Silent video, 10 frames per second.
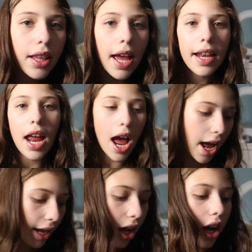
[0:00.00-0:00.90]
Then
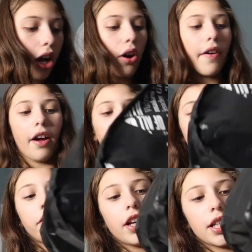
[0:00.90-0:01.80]
I'll
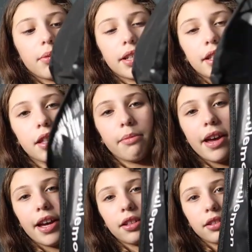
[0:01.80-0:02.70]
show you guys, I want to see the
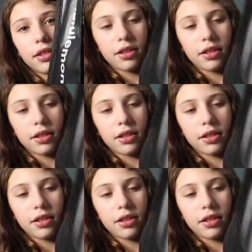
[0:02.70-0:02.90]
bag.